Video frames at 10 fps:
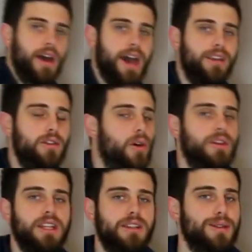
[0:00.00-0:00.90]
And you don't
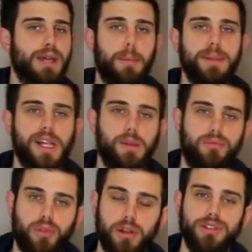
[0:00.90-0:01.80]
need capital up
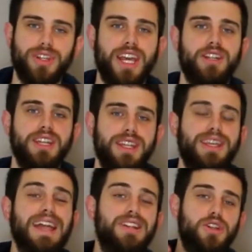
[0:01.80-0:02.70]
front.
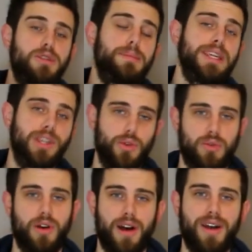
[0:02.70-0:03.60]
It can just be
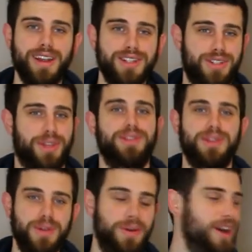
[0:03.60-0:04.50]
you, alright,
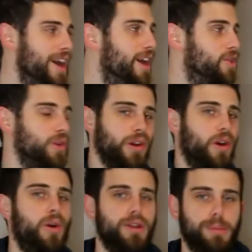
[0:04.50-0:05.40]
just you. So you
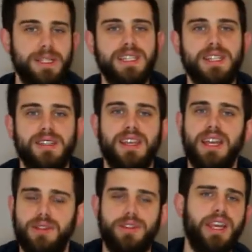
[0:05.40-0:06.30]
go in businesses
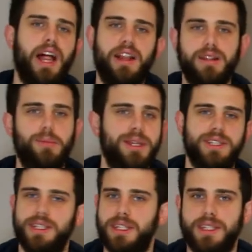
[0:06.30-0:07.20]
and you sell in
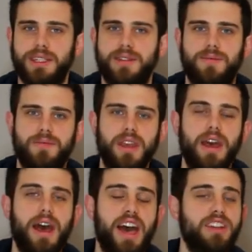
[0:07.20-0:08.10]
businesses.
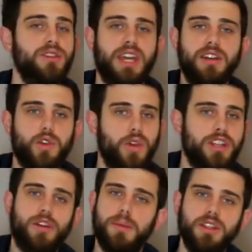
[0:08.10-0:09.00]
And you can
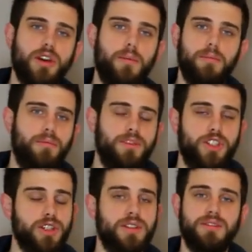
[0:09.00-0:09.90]
create some income
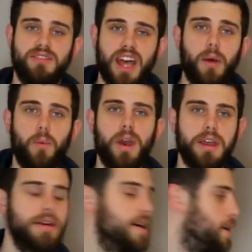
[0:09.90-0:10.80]
just that
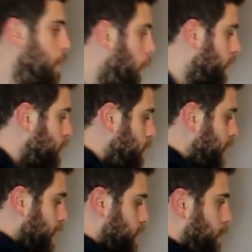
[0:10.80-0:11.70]
way. Once you
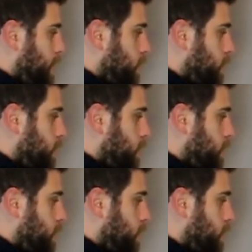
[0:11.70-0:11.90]
got some